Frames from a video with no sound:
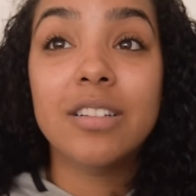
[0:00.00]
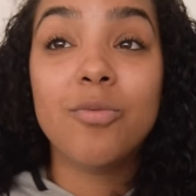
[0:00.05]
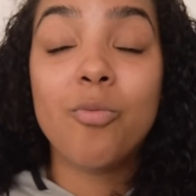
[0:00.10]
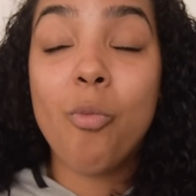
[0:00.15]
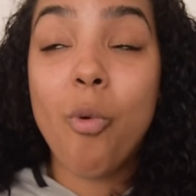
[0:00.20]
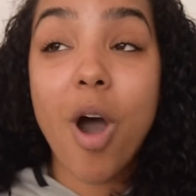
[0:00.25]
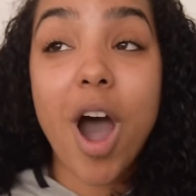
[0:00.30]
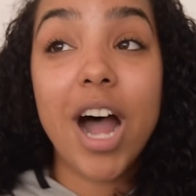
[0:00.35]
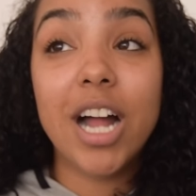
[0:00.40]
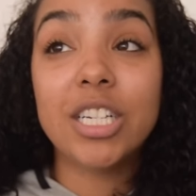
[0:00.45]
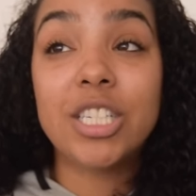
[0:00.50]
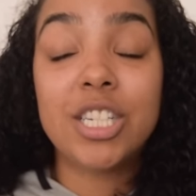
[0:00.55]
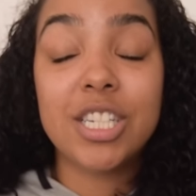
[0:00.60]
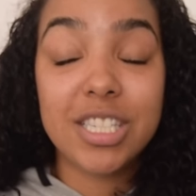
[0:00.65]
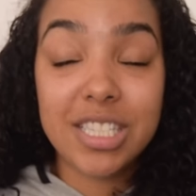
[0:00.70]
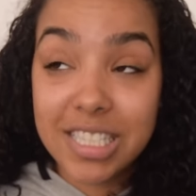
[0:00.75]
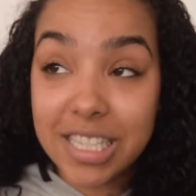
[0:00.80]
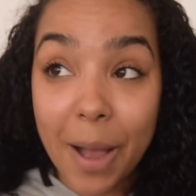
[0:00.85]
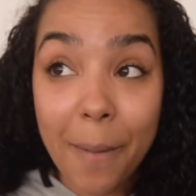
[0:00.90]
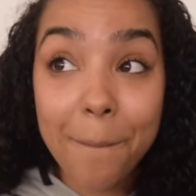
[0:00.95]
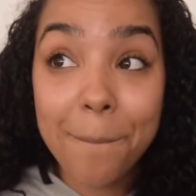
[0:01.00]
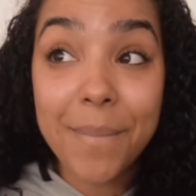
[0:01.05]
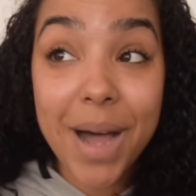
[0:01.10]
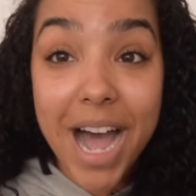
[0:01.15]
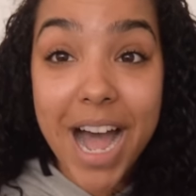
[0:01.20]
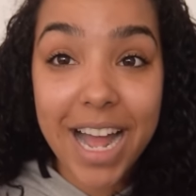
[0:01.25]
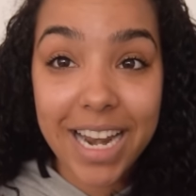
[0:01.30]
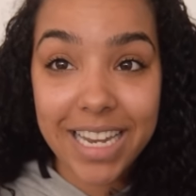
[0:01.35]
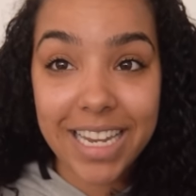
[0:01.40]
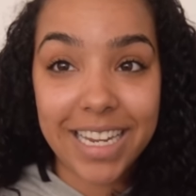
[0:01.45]
watch
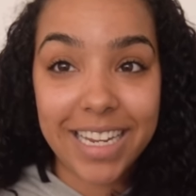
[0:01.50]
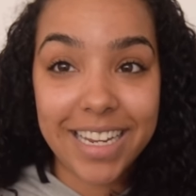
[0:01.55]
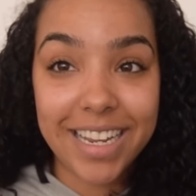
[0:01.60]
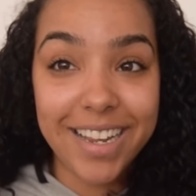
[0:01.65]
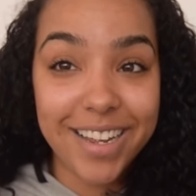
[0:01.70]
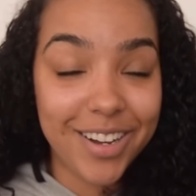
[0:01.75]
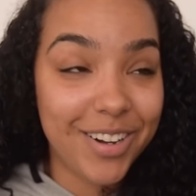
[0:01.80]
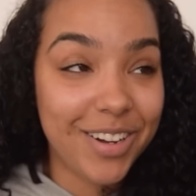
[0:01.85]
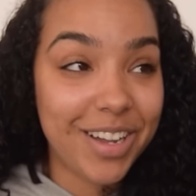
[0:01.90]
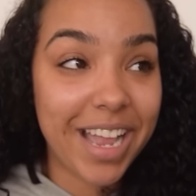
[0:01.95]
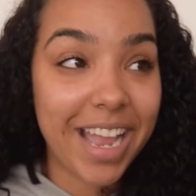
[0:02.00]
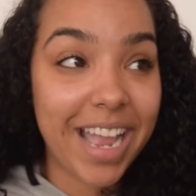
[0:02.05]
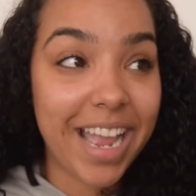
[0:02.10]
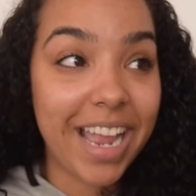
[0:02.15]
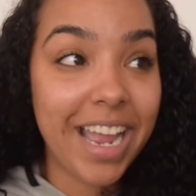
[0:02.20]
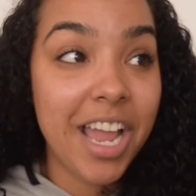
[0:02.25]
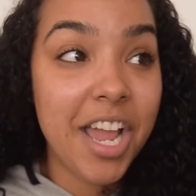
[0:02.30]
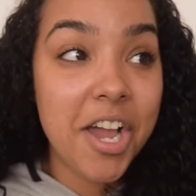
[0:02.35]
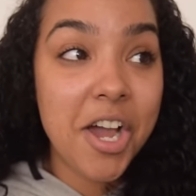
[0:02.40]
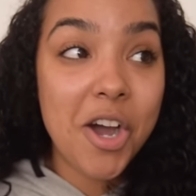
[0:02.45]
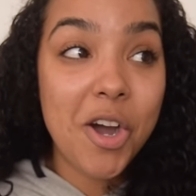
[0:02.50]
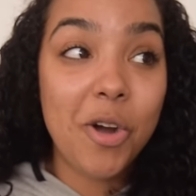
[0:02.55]
somebody, okay,